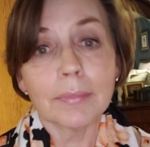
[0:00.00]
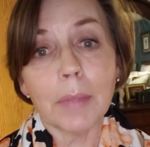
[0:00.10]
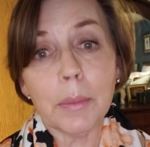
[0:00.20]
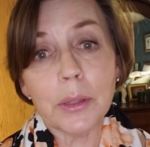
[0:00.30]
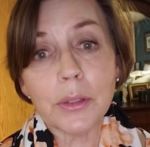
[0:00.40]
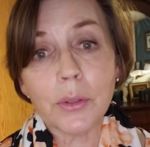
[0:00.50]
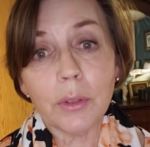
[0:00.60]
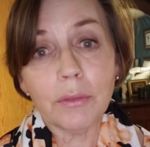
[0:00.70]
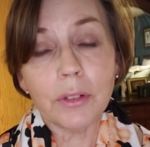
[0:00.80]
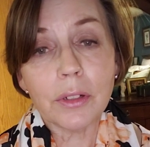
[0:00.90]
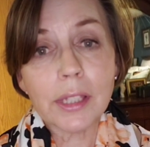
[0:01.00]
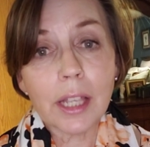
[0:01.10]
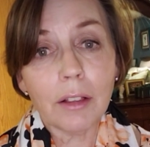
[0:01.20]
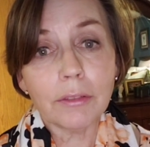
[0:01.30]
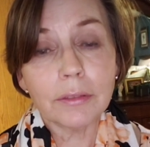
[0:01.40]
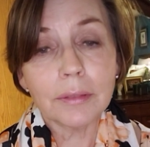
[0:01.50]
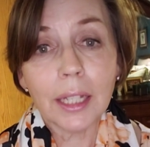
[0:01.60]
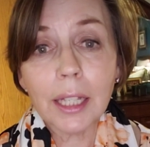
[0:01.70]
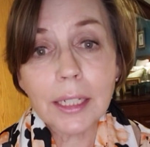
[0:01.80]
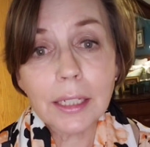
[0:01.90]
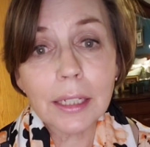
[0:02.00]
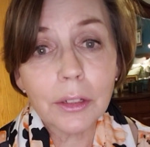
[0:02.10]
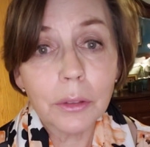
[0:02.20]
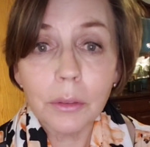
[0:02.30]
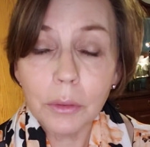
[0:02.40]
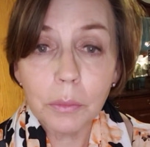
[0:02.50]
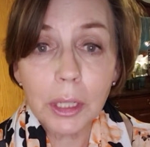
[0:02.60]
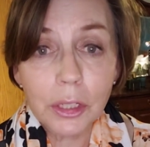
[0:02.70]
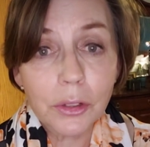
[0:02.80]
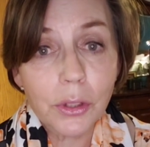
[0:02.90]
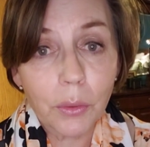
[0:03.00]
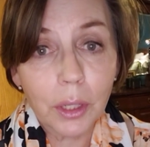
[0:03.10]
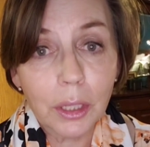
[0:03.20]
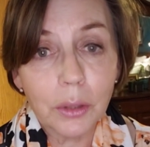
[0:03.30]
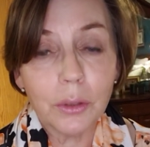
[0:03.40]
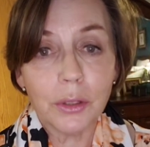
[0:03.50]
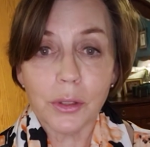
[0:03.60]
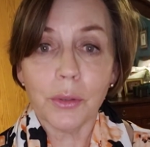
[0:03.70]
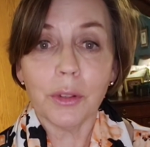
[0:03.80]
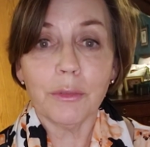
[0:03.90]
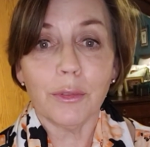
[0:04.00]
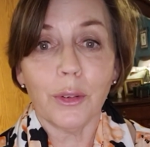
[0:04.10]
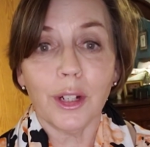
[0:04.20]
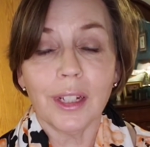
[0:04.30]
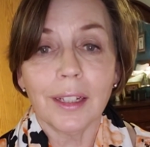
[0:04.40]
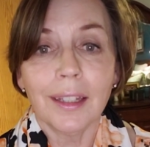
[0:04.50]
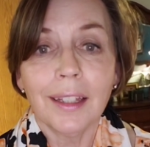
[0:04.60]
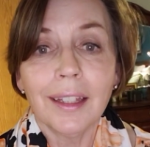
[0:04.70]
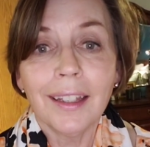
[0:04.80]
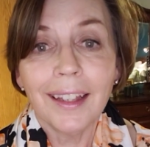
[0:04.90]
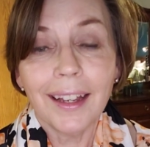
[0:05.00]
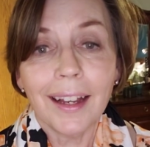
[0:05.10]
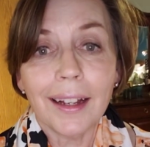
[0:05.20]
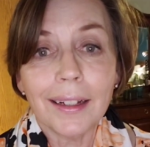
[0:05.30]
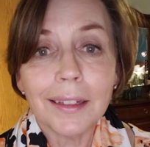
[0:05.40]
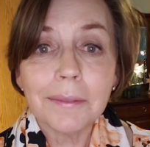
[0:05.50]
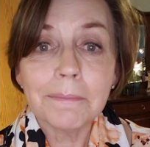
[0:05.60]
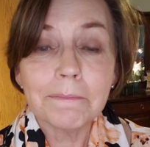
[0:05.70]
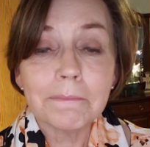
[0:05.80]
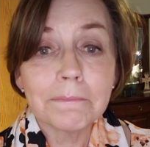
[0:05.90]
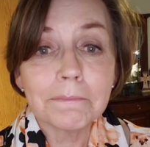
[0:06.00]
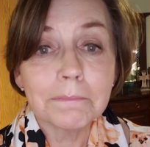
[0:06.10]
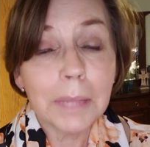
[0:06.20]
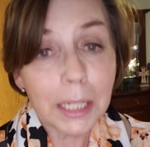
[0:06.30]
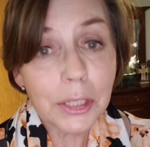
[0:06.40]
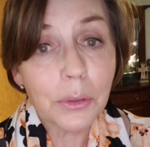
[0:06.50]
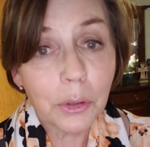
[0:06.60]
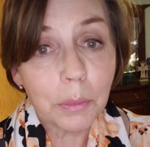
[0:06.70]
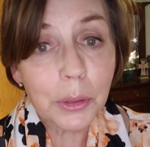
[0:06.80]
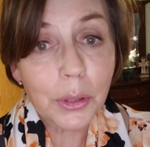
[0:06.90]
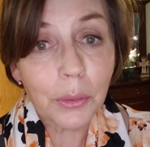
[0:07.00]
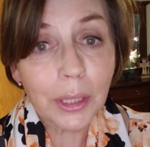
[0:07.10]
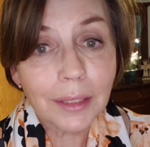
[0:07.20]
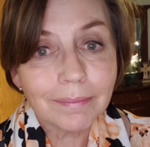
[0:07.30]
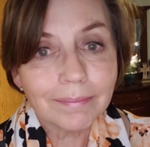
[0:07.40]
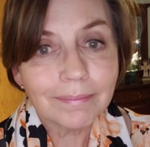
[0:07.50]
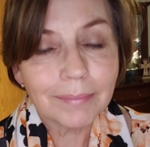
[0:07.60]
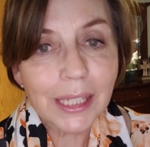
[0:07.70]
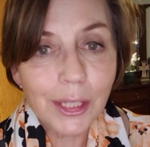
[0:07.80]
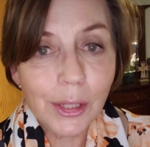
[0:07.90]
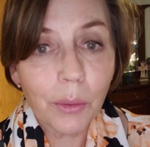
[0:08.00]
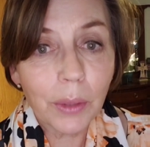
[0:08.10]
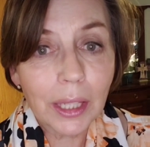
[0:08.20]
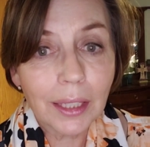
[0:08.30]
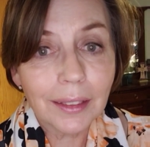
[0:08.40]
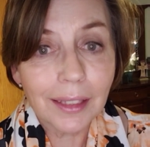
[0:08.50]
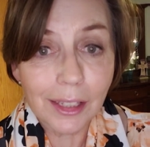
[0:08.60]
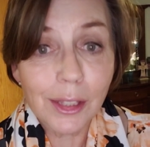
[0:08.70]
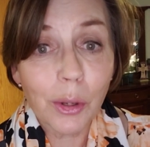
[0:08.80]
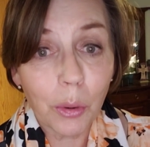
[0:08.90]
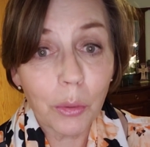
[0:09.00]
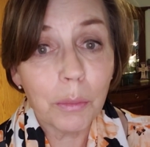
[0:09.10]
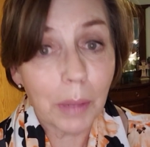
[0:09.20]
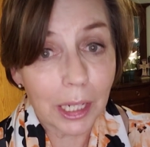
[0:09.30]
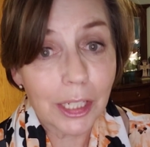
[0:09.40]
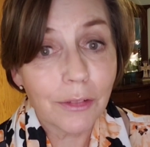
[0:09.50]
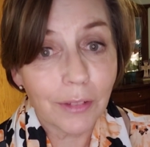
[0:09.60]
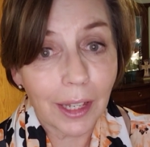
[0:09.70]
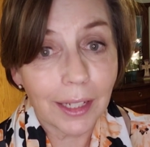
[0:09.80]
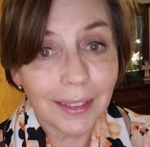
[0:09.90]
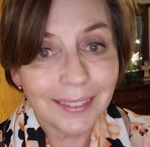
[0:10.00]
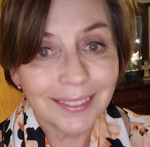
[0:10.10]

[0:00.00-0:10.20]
Maybe you're sewing for yourself. I like to hear what you're sewing and who you're sewing for. But I do hope you're sewing, because sewing is so much fun.